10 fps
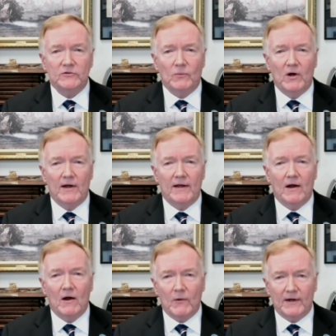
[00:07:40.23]
which is
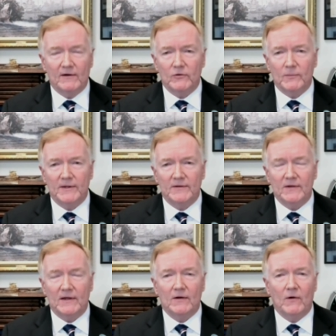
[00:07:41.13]
why our
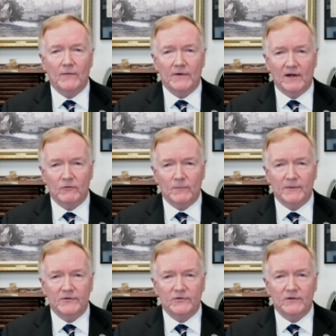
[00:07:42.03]
government and all the
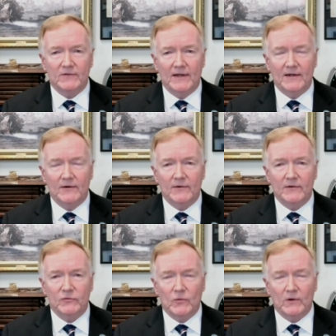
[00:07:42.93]
governments of
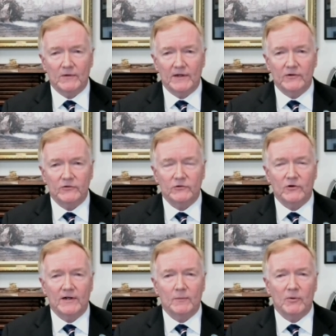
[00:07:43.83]
NATO and the foreign leaders
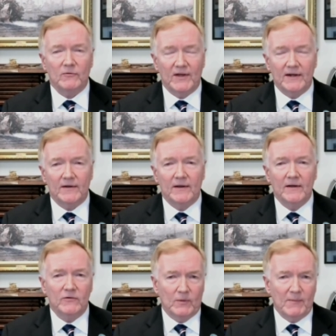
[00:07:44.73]
are trying to prevent
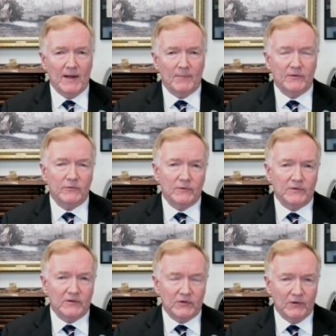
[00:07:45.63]
it from happening
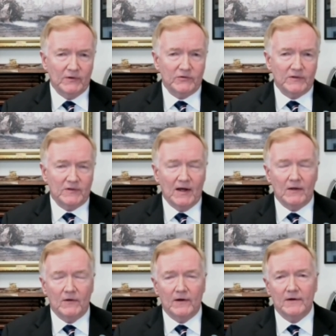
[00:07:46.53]
through deterrence and
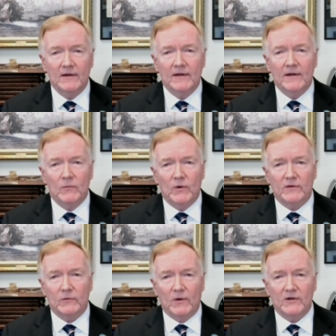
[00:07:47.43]
dialogue
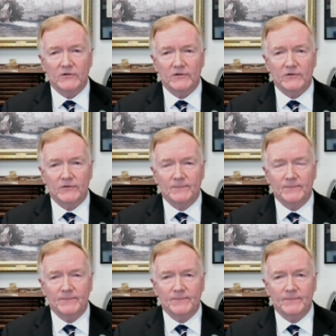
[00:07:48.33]
with the Russians.
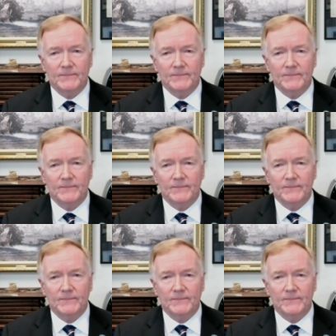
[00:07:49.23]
